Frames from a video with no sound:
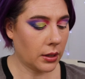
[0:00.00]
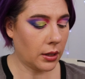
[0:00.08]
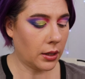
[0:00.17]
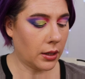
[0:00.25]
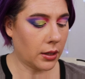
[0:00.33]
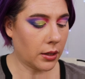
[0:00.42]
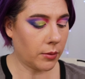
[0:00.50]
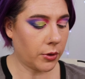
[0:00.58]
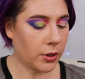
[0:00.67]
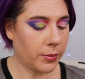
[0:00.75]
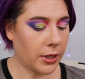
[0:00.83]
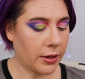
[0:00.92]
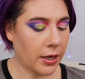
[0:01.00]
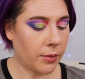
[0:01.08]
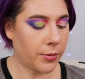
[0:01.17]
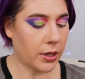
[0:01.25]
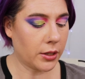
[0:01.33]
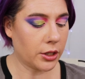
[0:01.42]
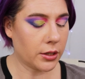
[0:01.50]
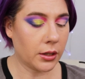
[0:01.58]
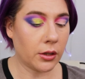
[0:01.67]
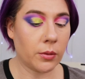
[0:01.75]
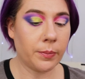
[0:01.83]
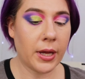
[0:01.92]
And I'm going to pick that up on just a
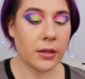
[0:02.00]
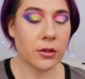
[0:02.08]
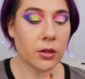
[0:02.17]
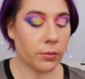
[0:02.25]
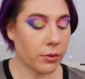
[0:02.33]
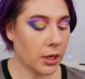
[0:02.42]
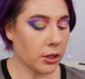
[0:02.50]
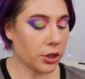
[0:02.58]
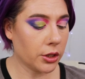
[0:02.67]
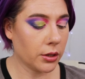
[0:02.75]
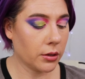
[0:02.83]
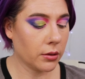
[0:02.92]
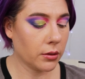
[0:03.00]
little pencil brush